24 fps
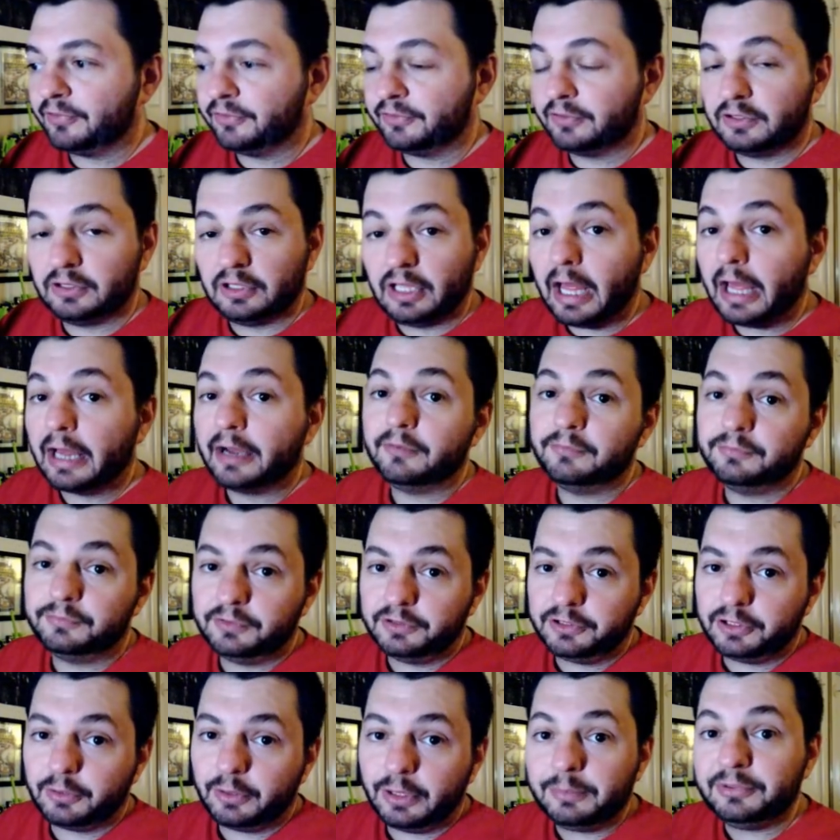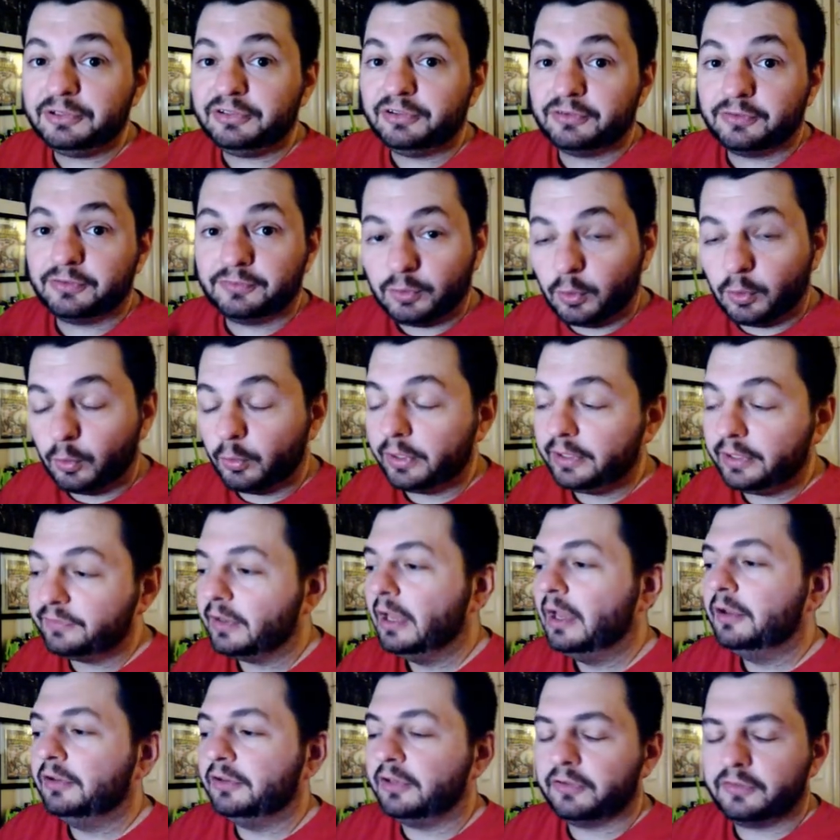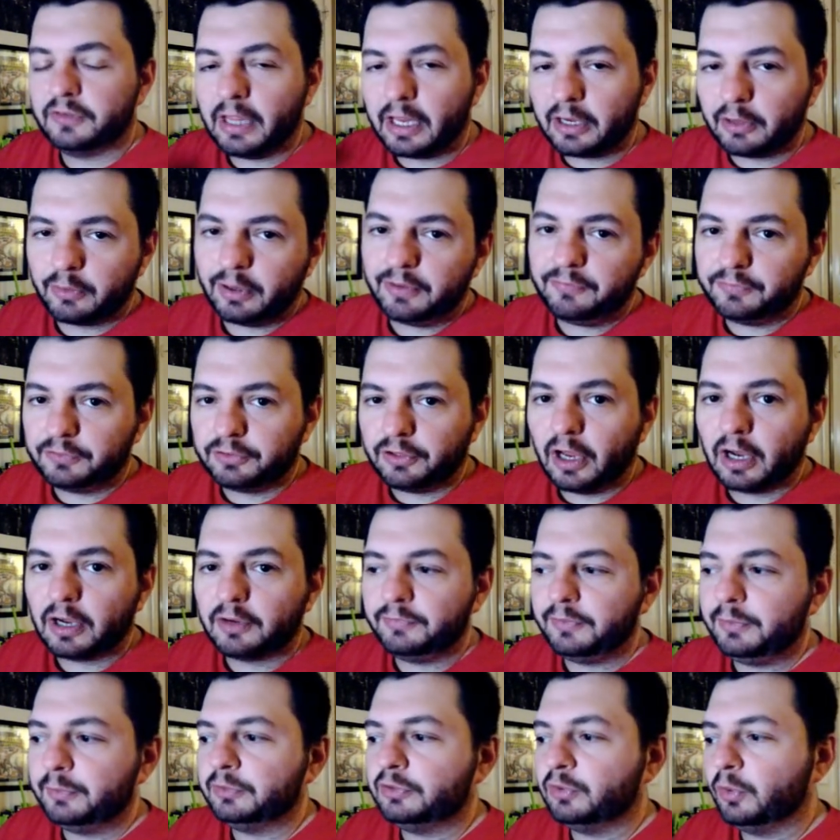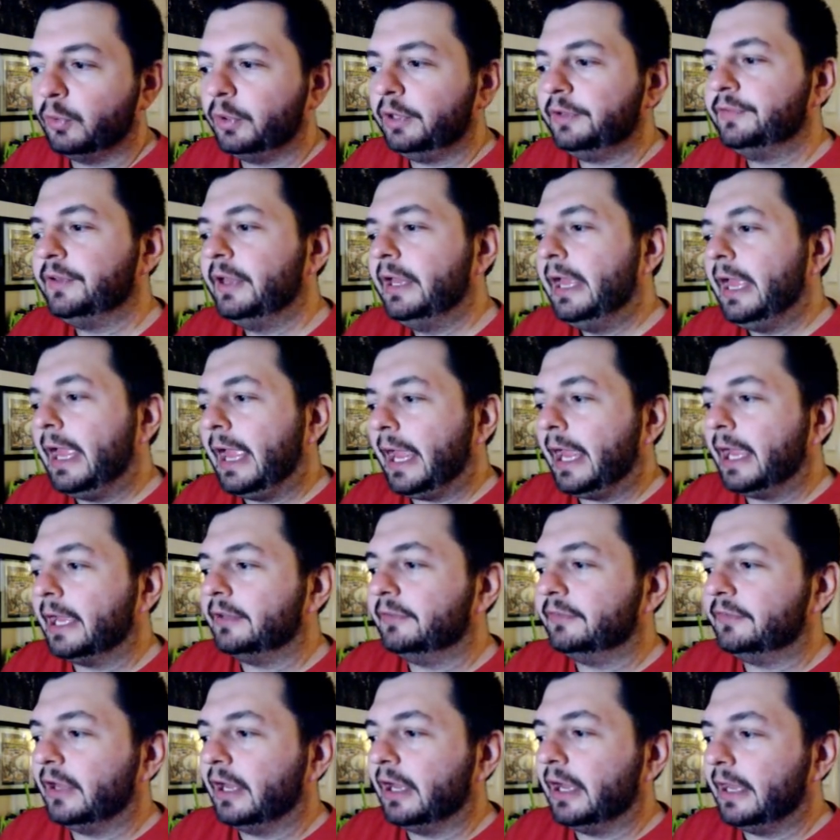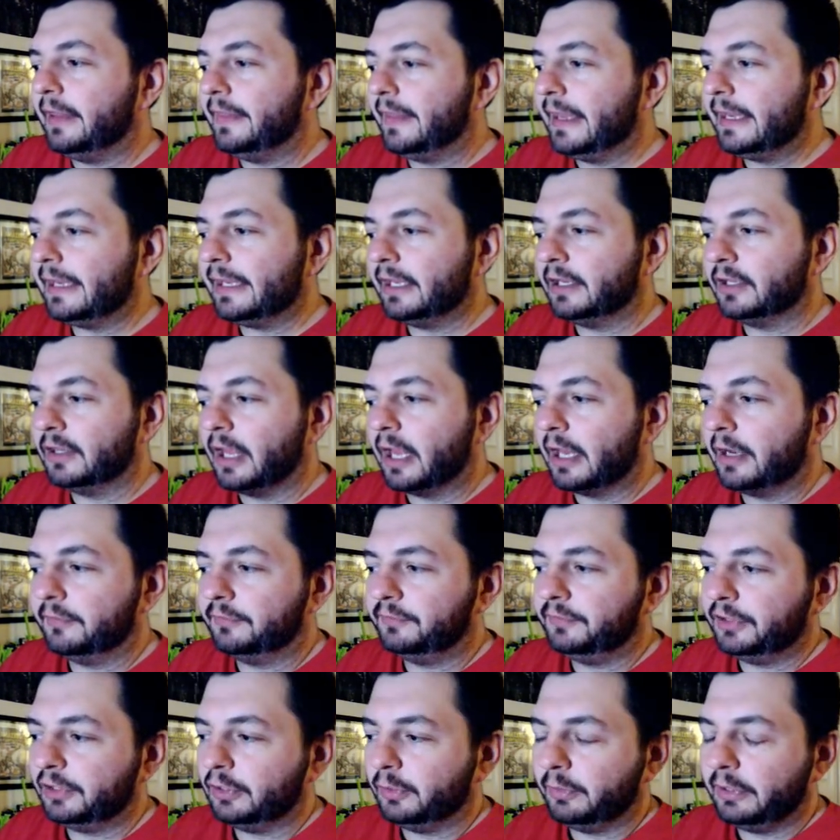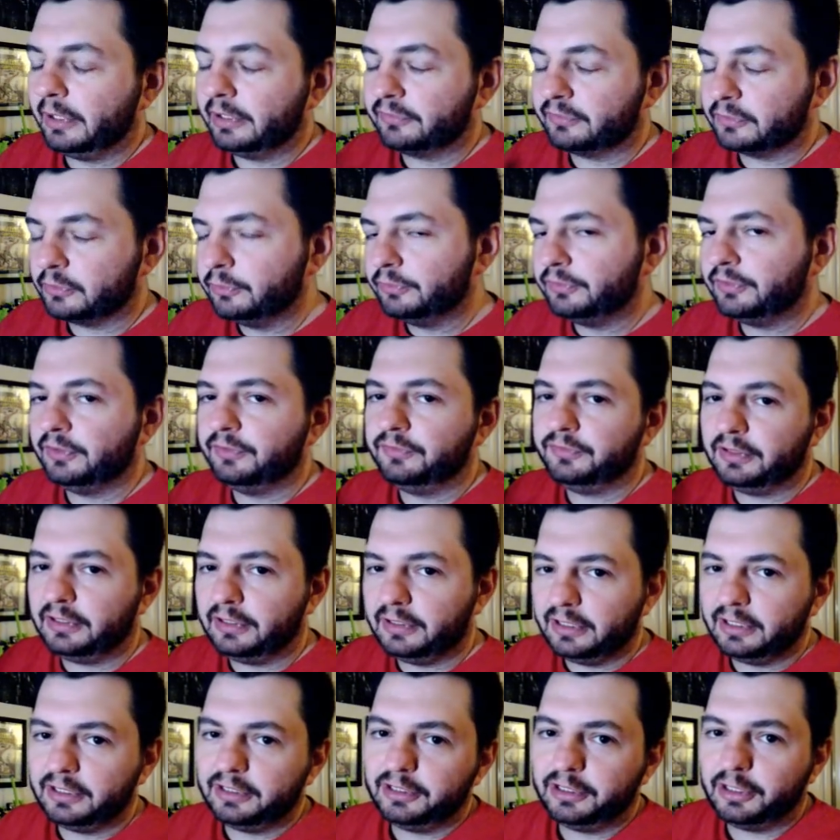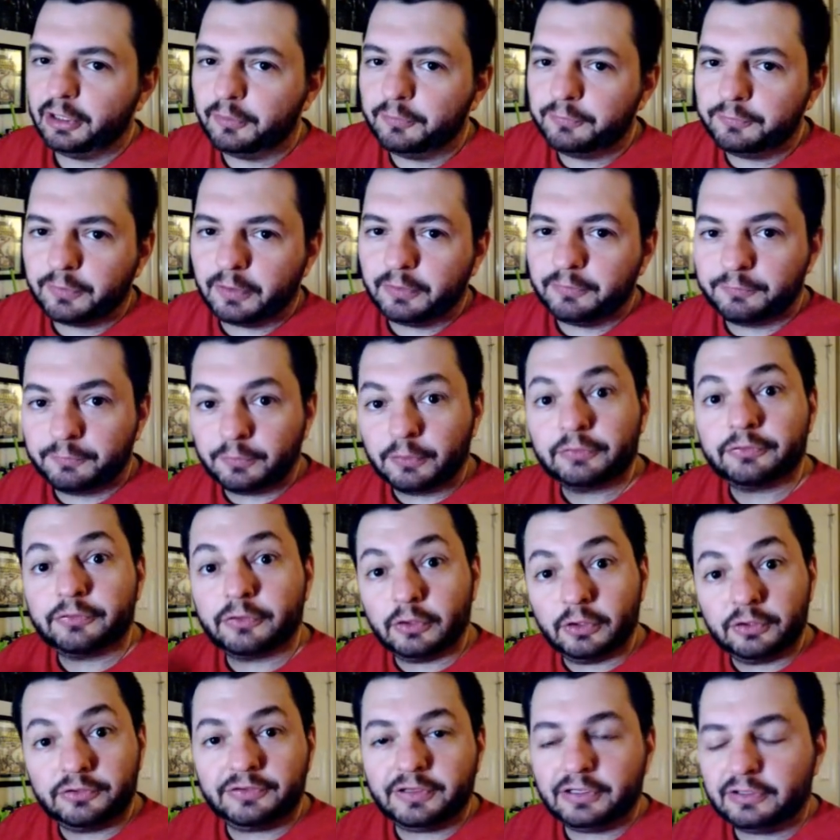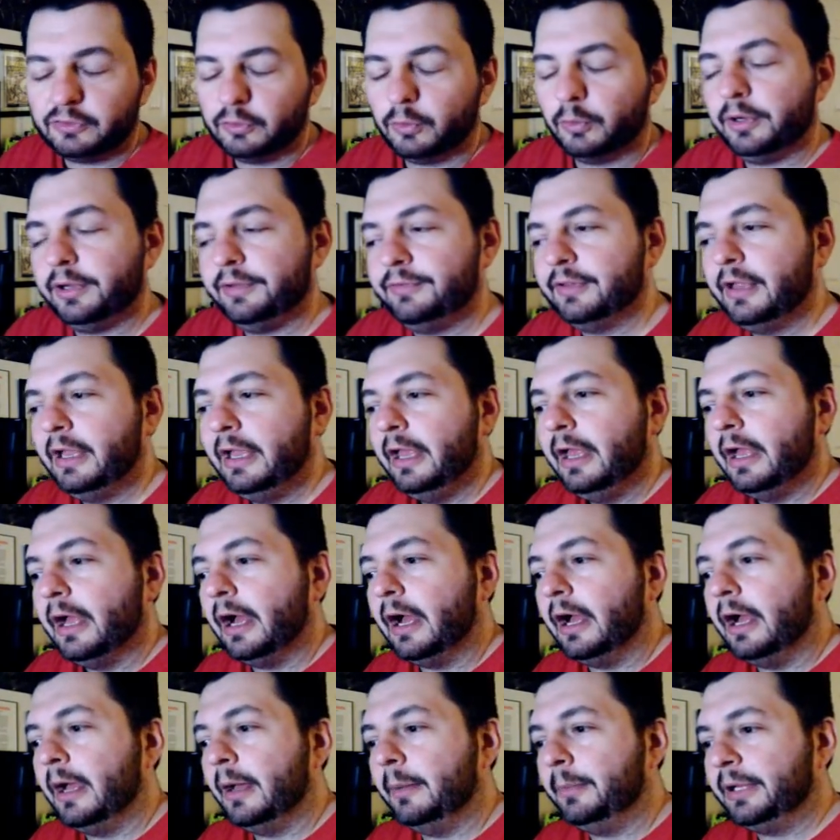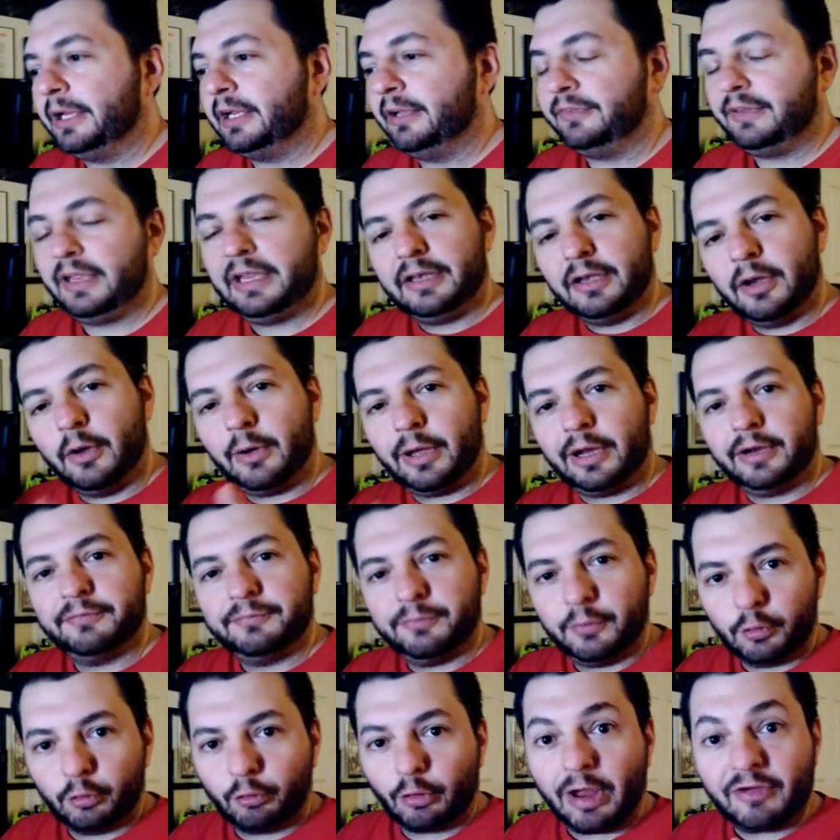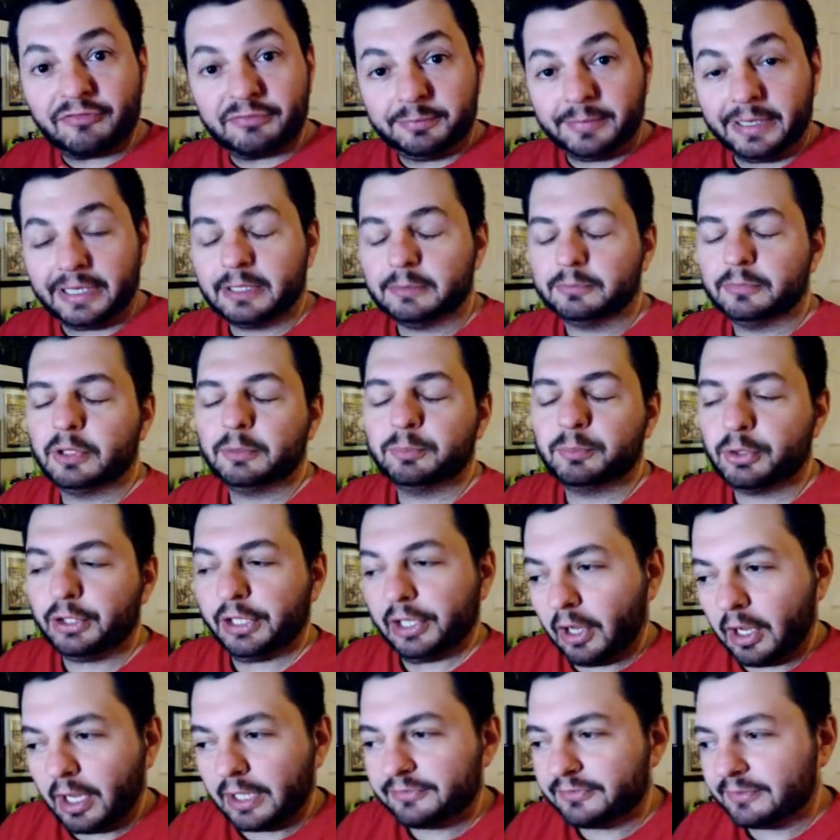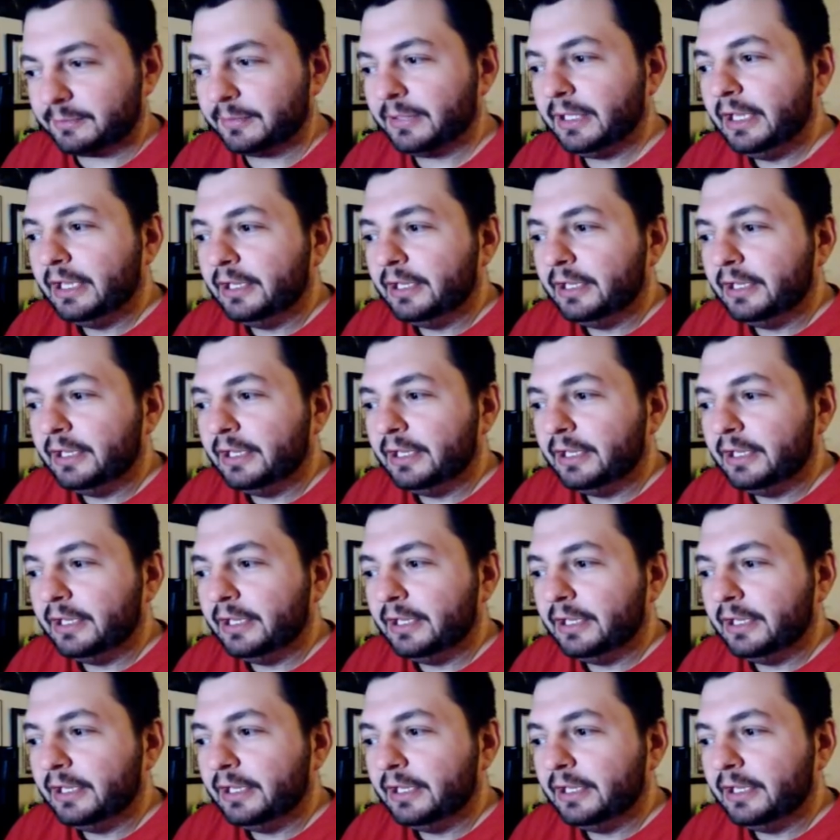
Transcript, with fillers: a lot of you know images of toys, does a lot of great photography with toys, and uh, and they get a lot of you know exclusives and, and you know uh, first looks at toys uh, because they know how to photograph and make them look pretty awesome.